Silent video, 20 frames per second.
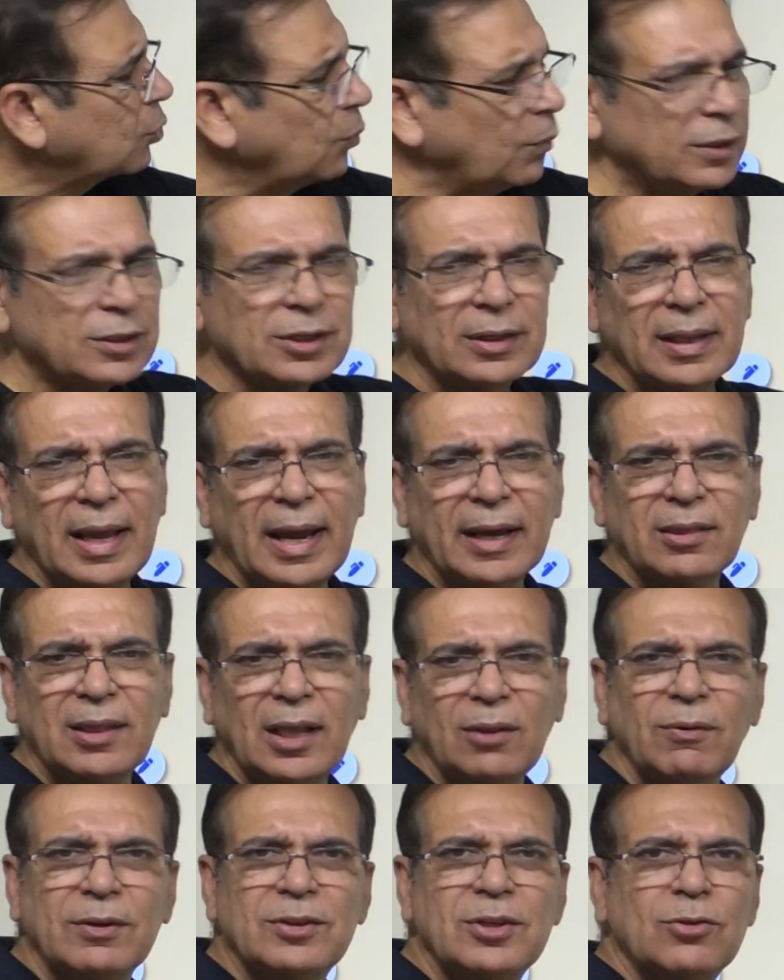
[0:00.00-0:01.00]
to which is x
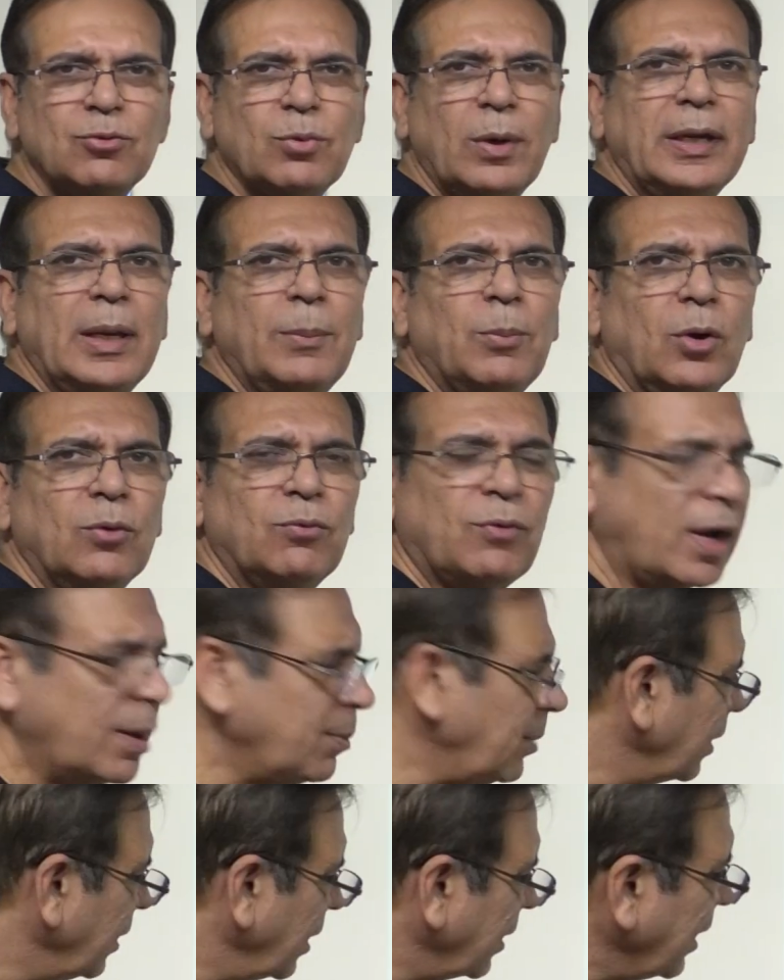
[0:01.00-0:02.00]
and which is
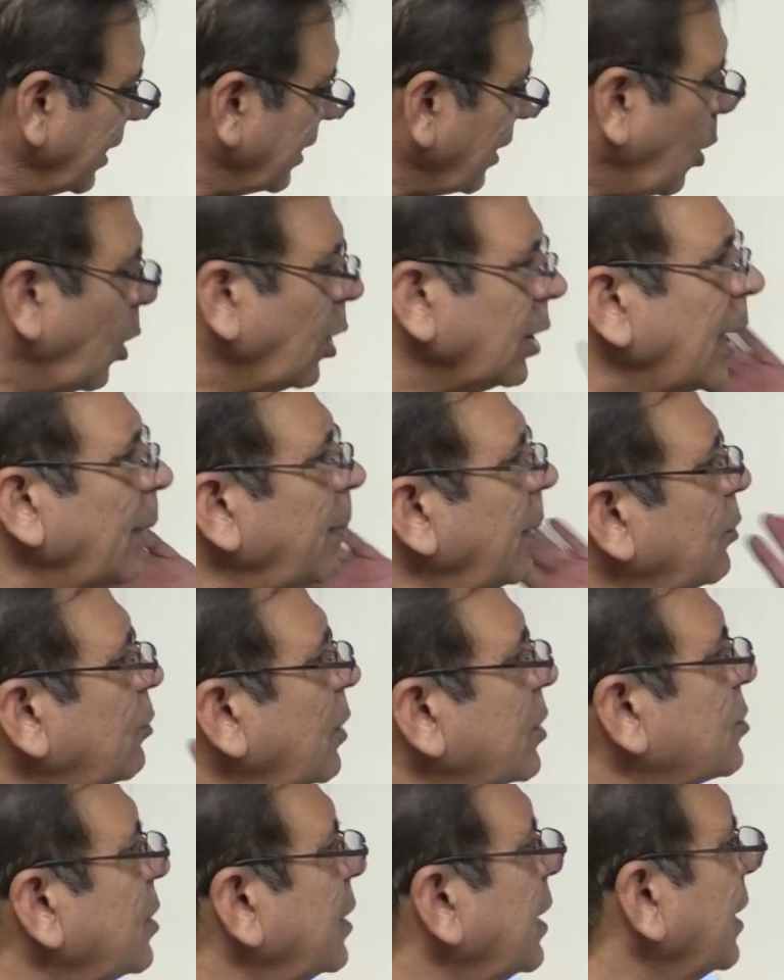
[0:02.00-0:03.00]
20.5 minus x. All I'm
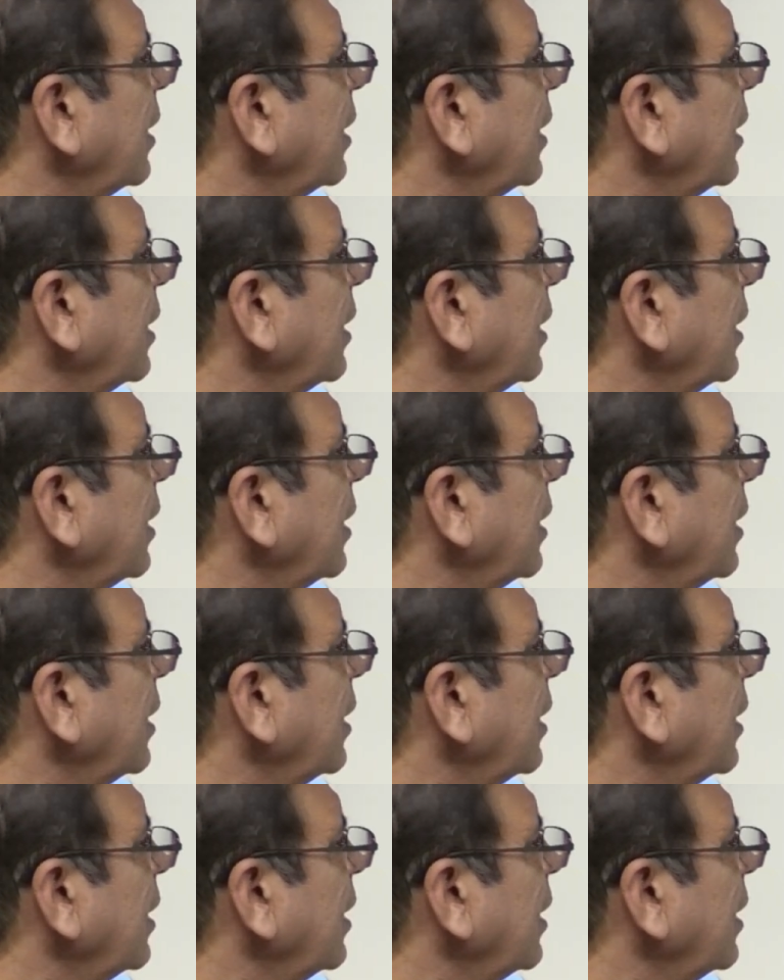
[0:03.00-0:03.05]
interested